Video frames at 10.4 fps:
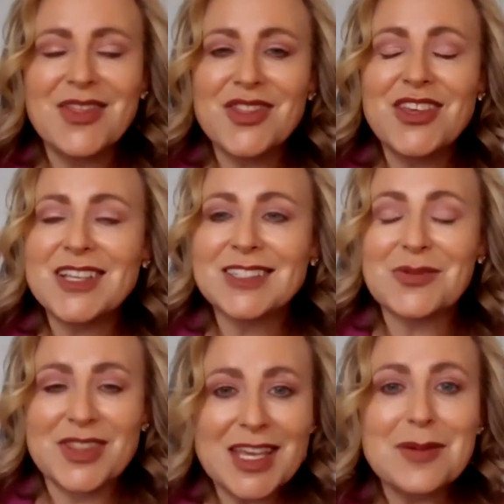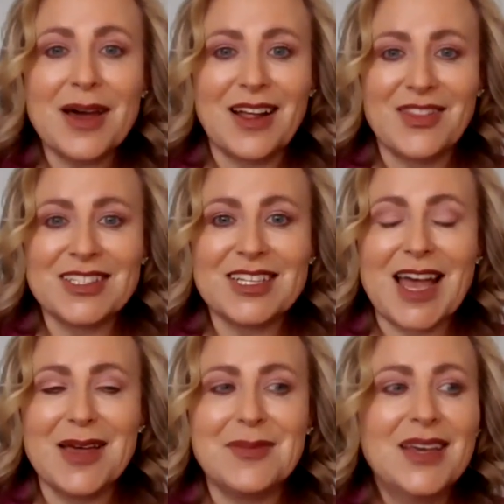and the things that we think about all the
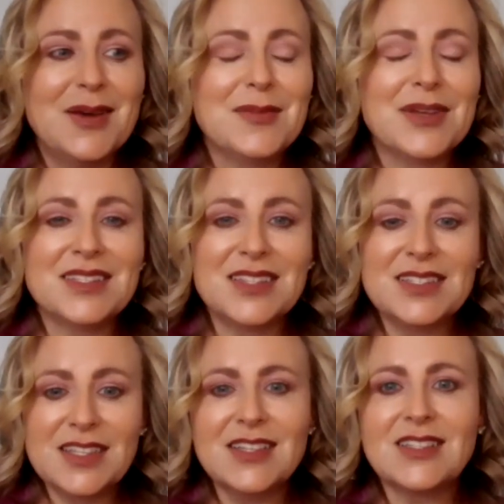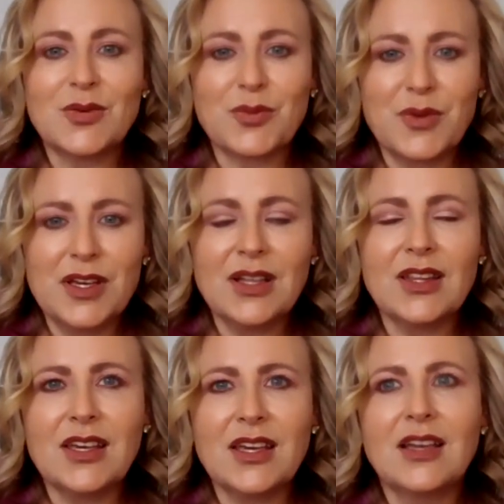time, because this is a
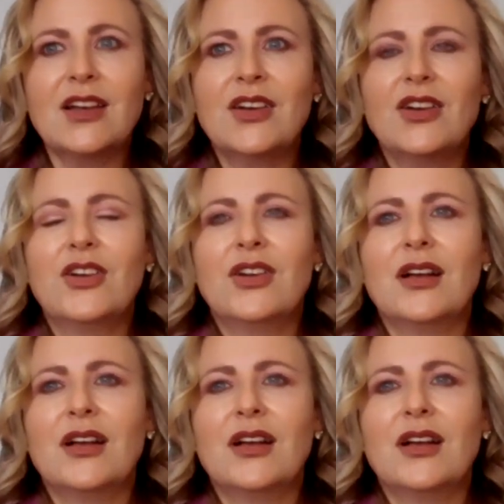really